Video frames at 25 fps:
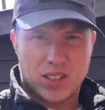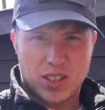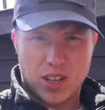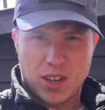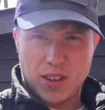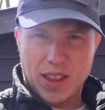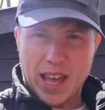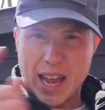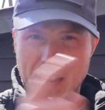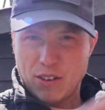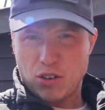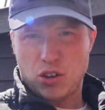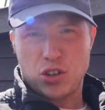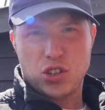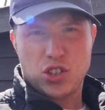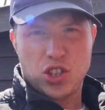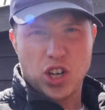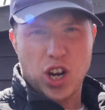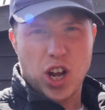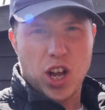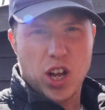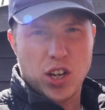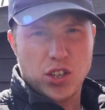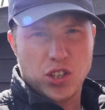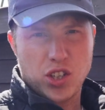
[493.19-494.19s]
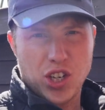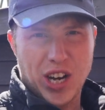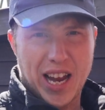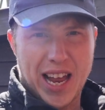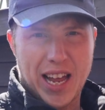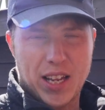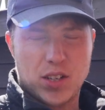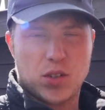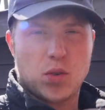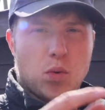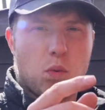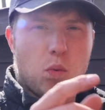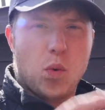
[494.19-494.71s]
So they're on charge
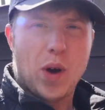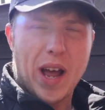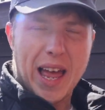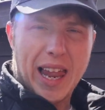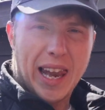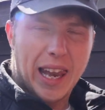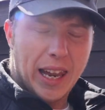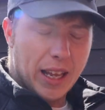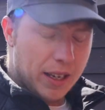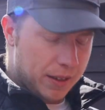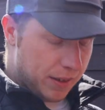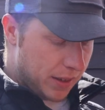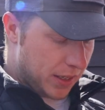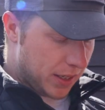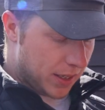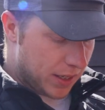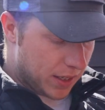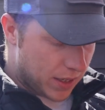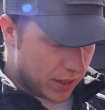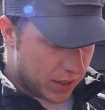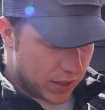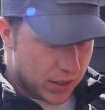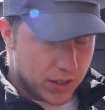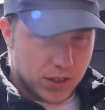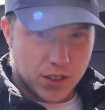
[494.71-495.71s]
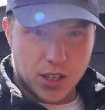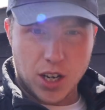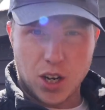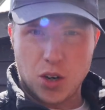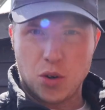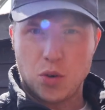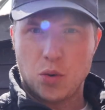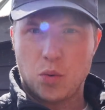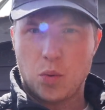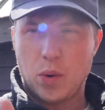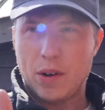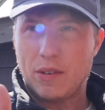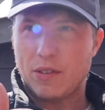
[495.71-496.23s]
as well.
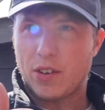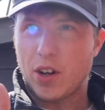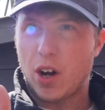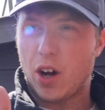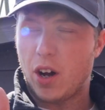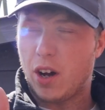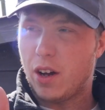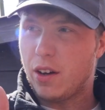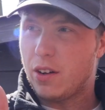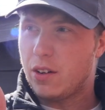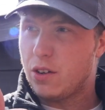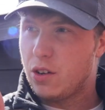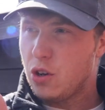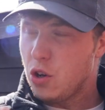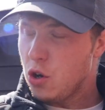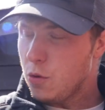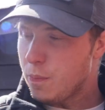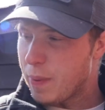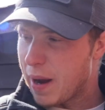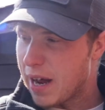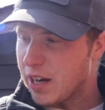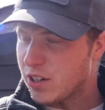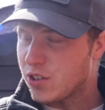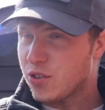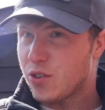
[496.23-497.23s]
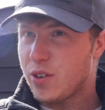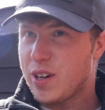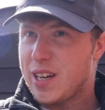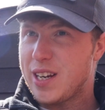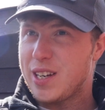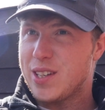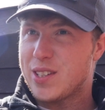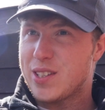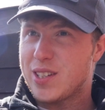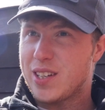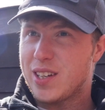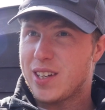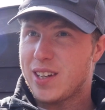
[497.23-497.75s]
So we've got new
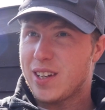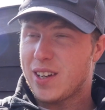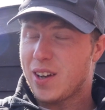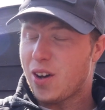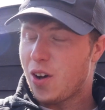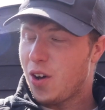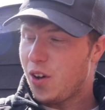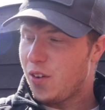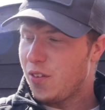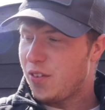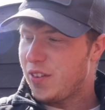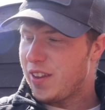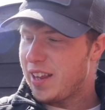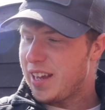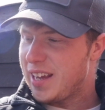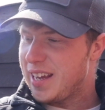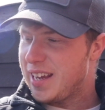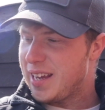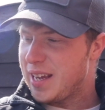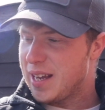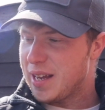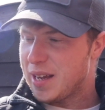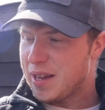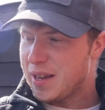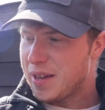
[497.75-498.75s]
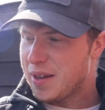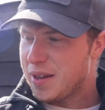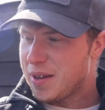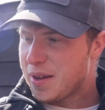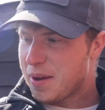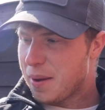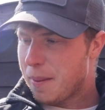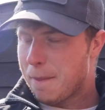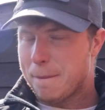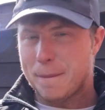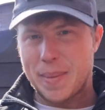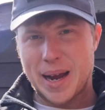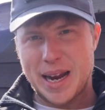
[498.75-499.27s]
batteries on the
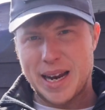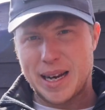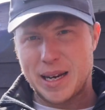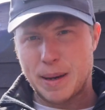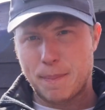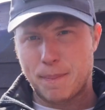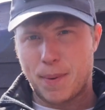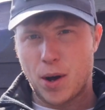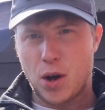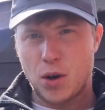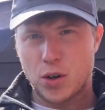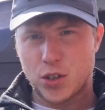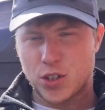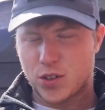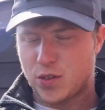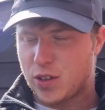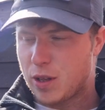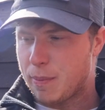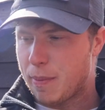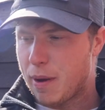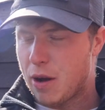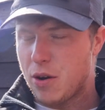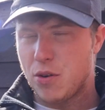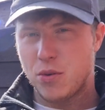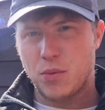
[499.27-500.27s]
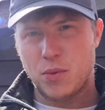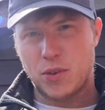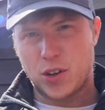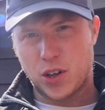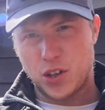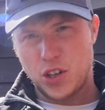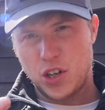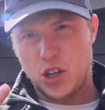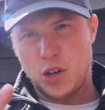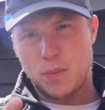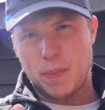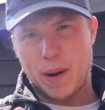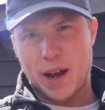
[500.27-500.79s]
main box for the boat. We've got
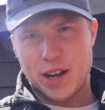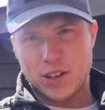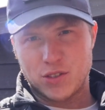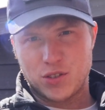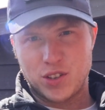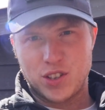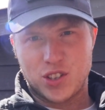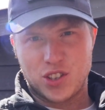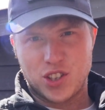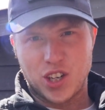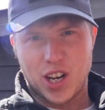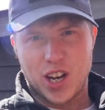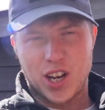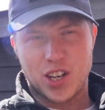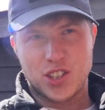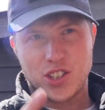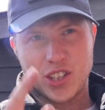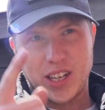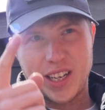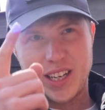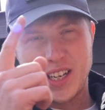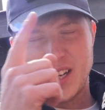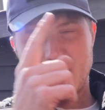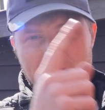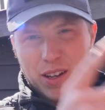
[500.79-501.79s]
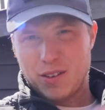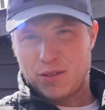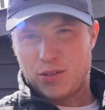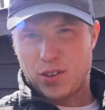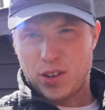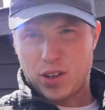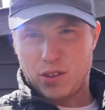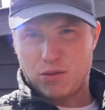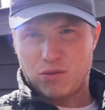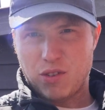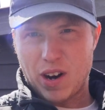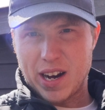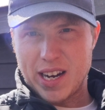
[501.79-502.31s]
new batteries charging for
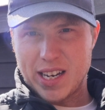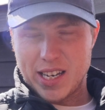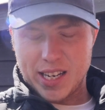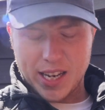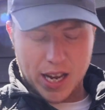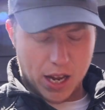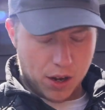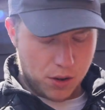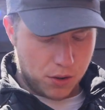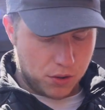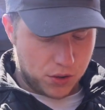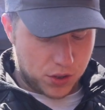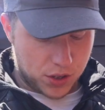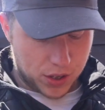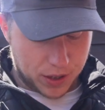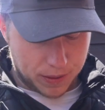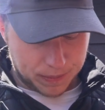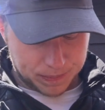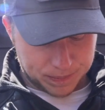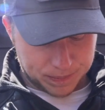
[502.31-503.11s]
the radios.